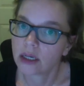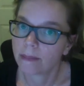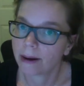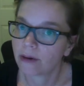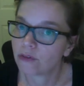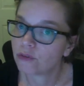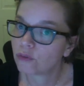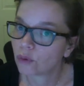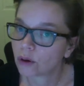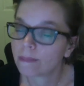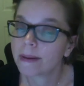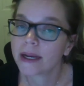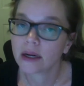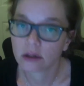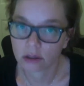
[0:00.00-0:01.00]
about 4
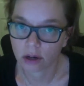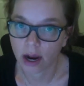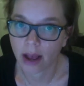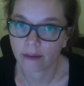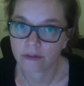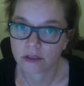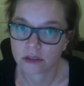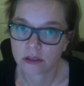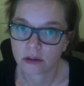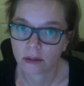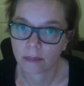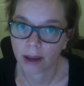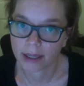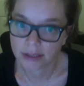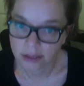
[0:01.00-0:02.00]
paragraphs
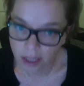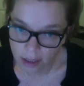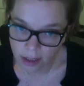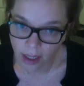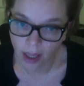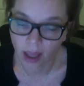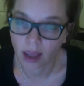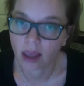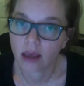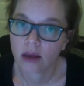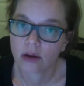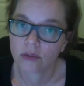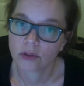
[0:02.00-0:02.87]
by Sunday,